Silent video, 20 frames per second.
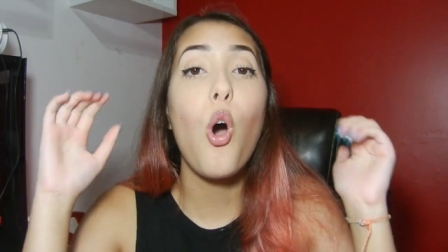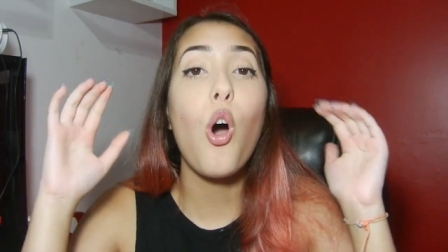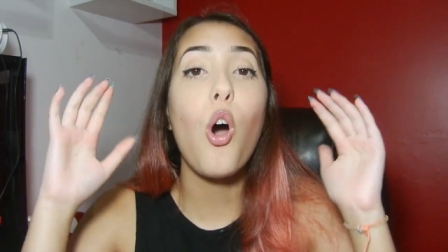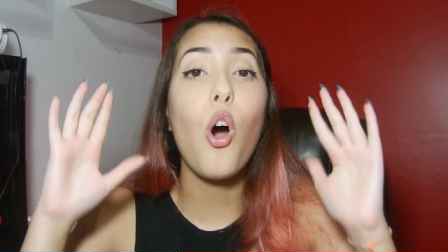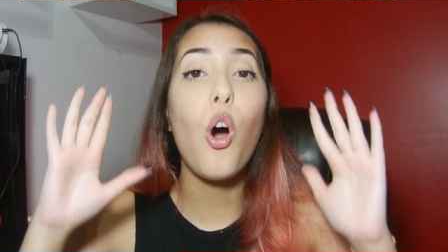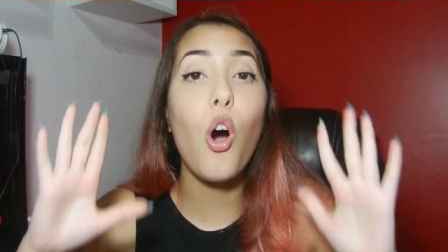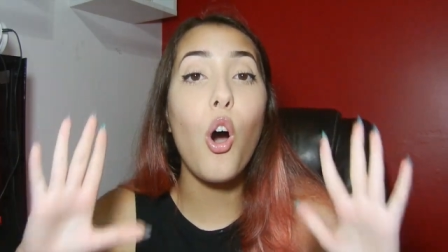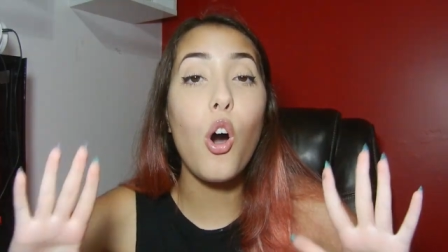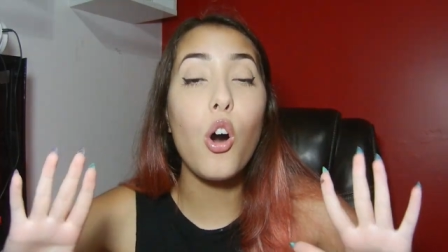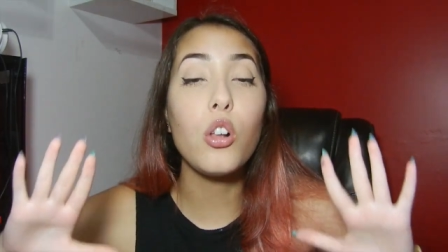
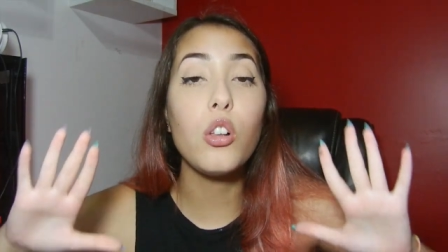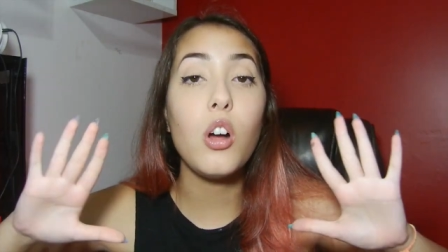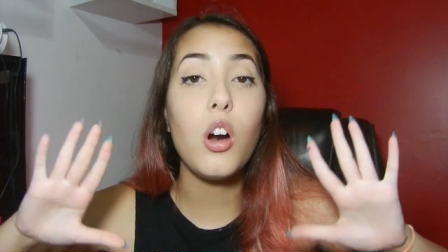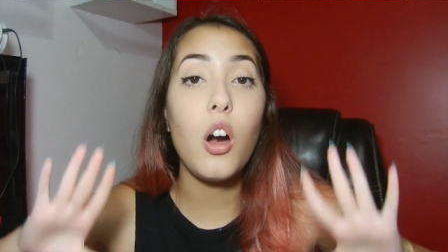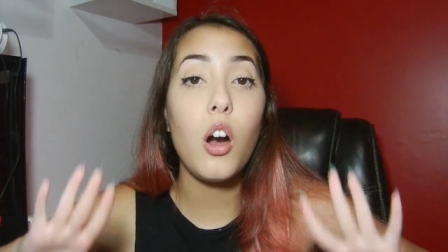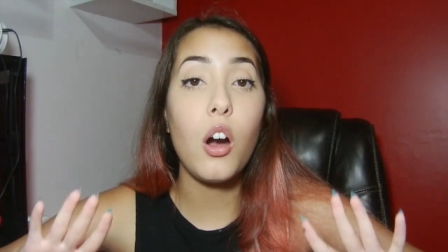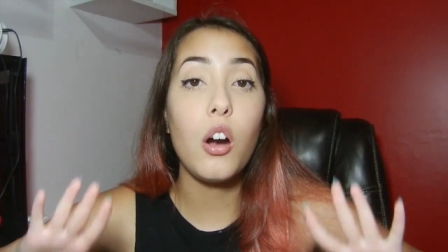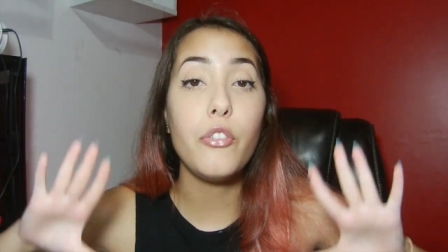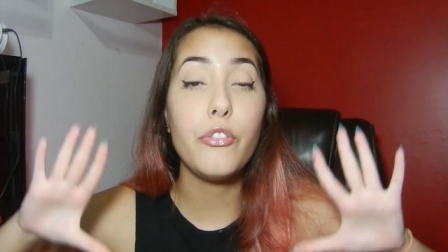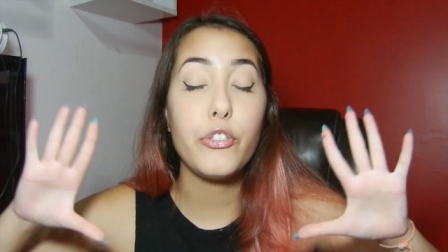all
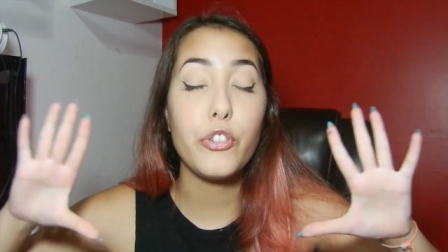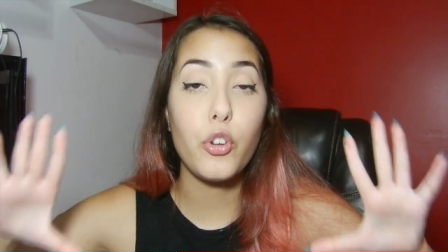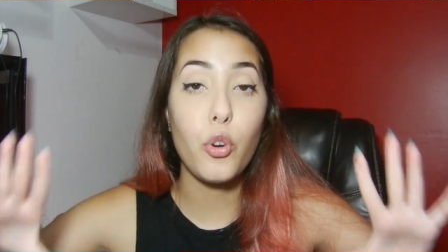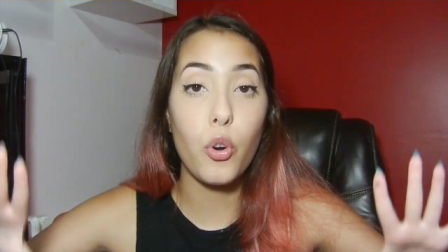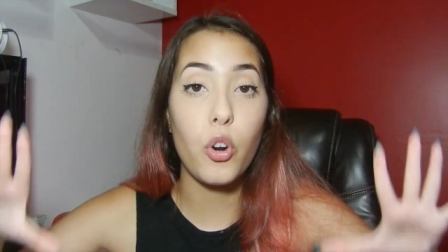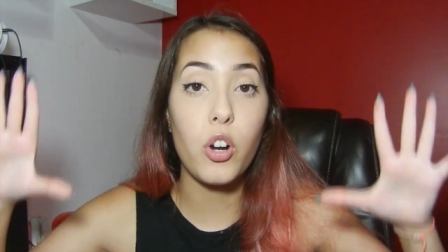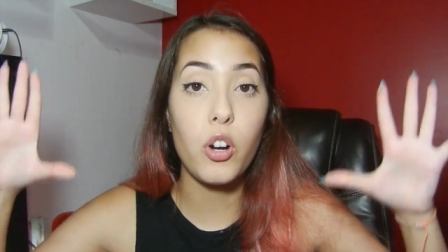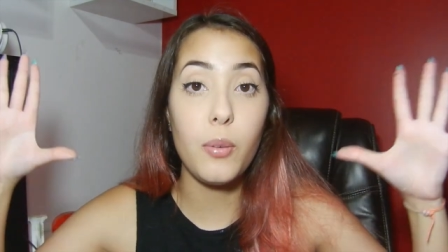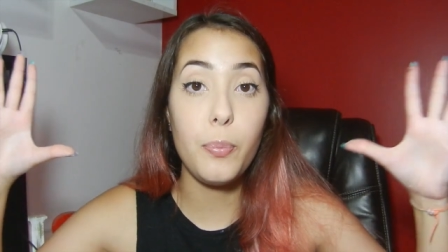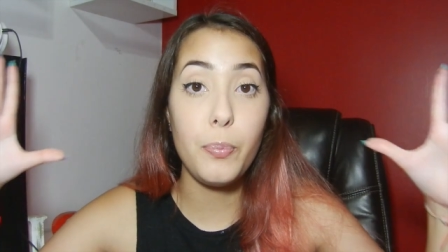of
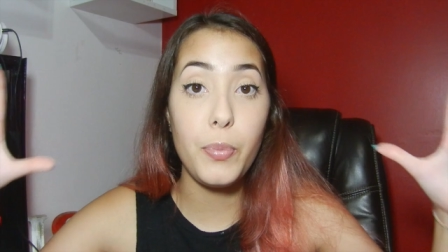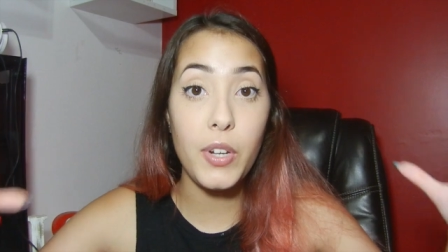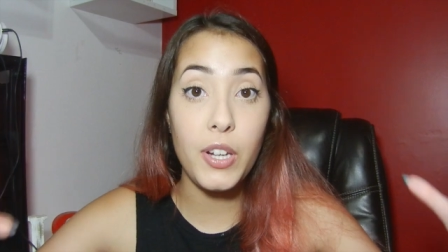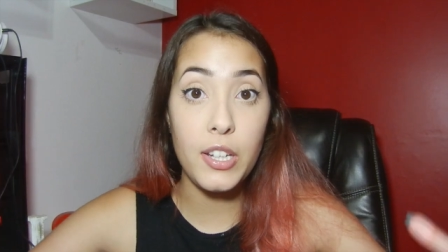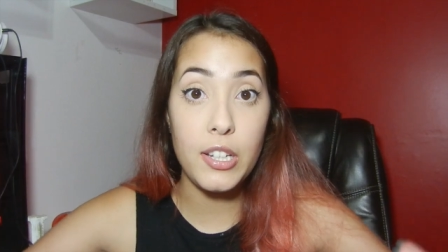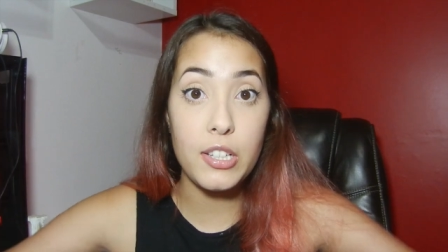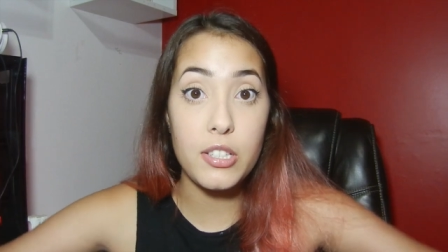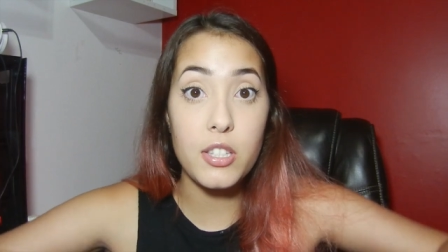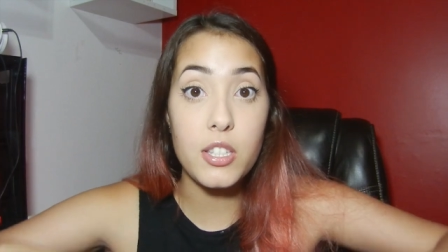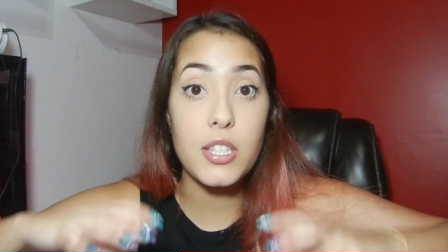your
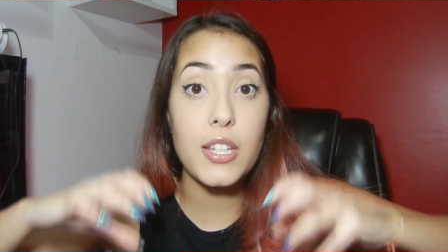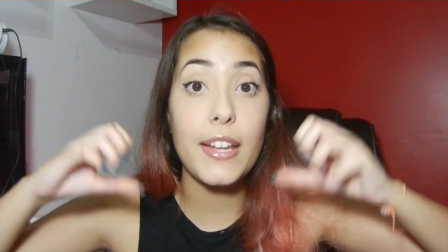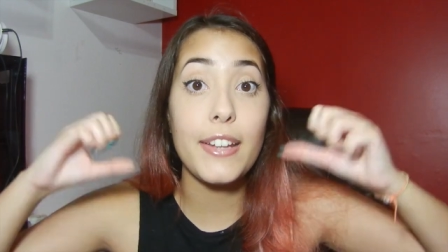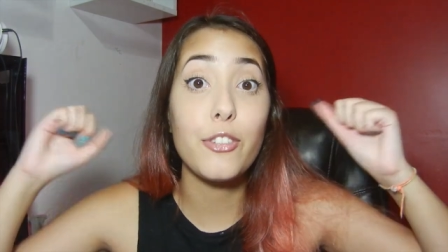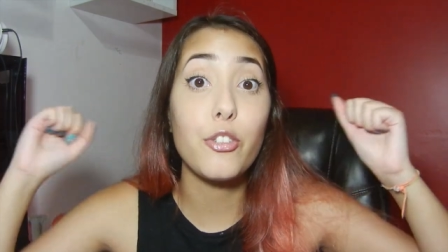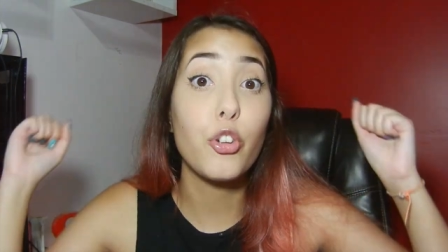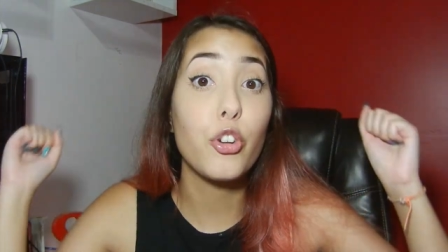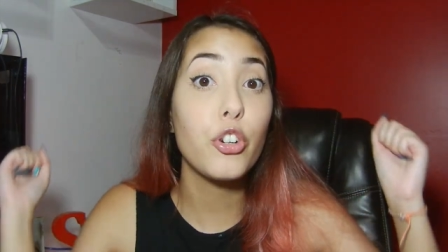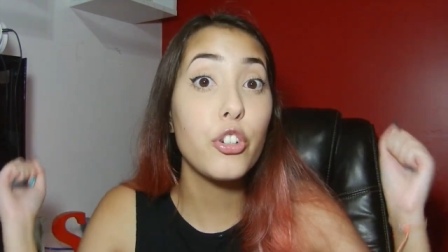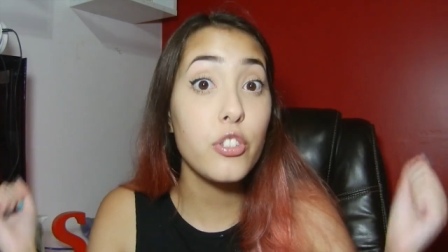opinions
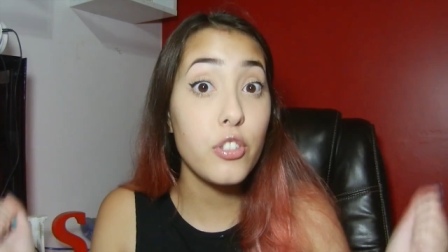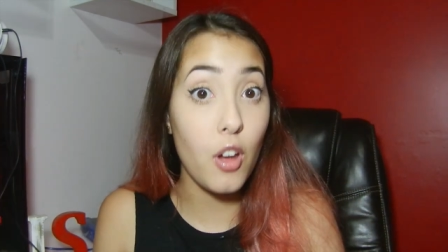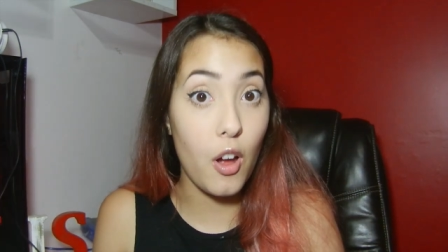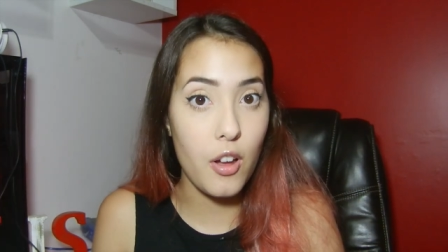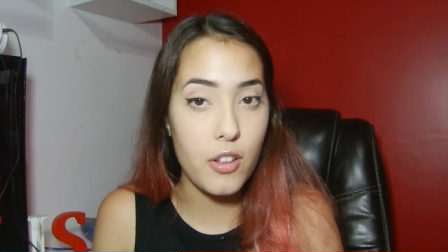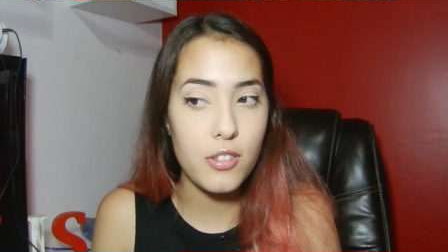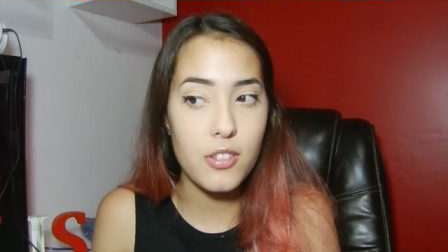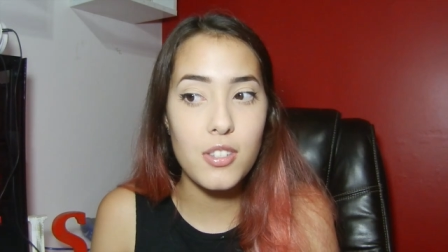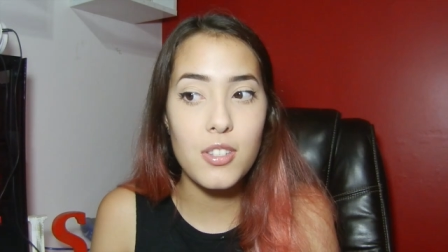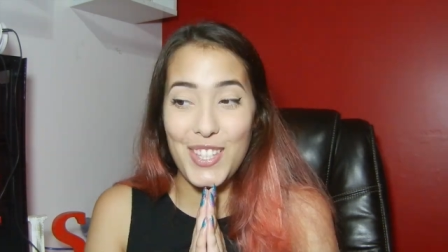and your
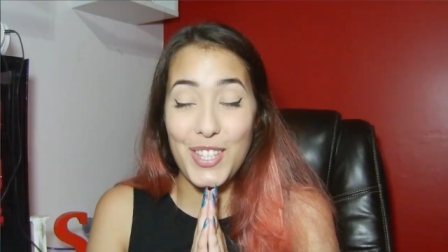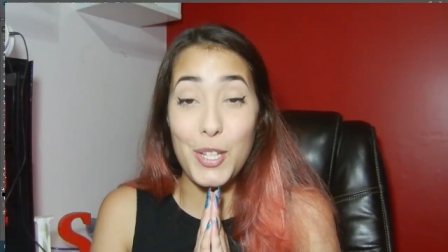thoughts.